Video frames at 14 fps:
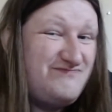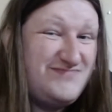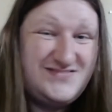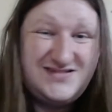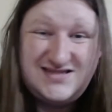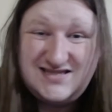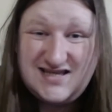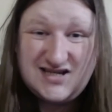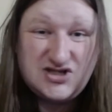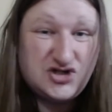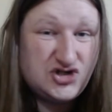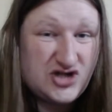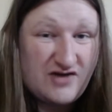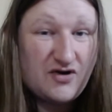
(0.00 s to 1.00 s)
6 or
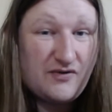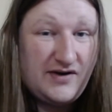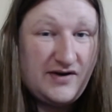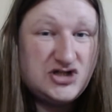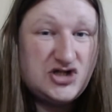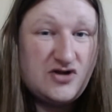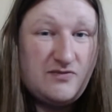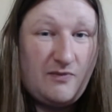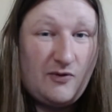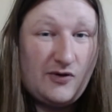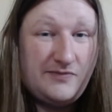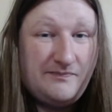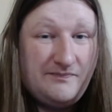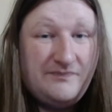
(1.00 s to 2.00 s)
7 creatures on the
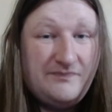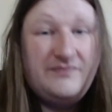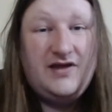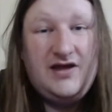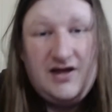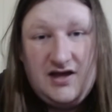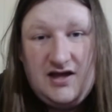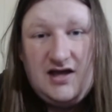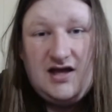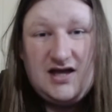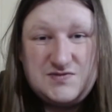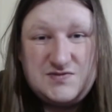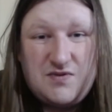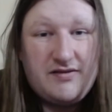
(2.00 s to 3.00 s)
board,
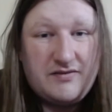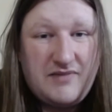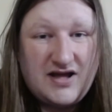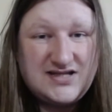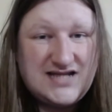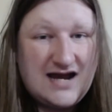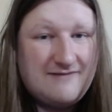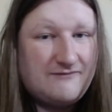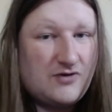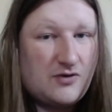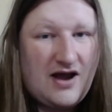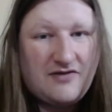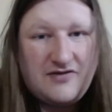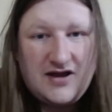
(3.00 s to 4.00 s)
it's probably about time for a
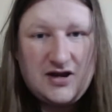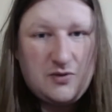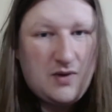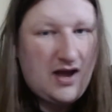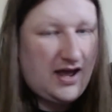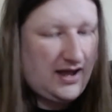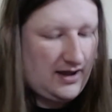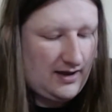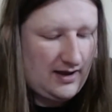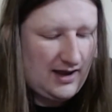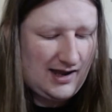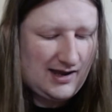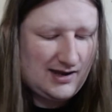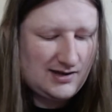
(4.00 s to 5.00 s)
Wrath anyway,
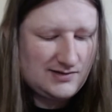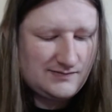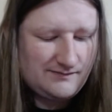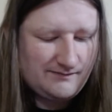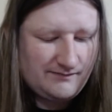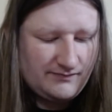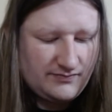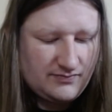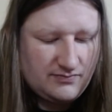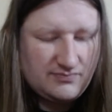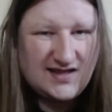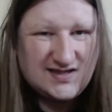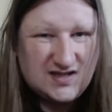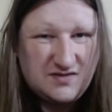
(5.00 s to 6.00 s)
and
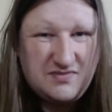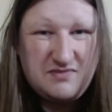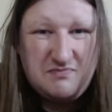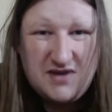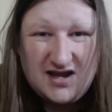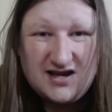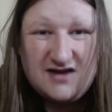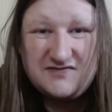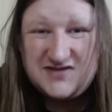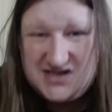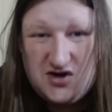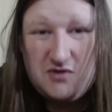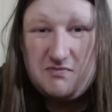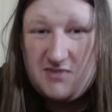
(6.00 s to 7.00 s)
that's going to be big enough to
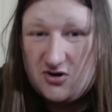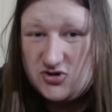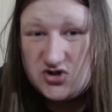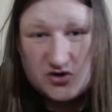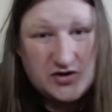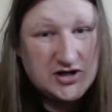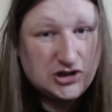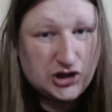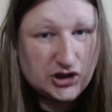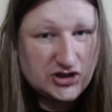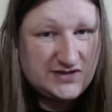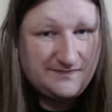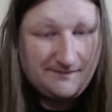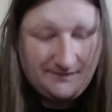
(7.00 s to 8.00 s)
kill most creatures.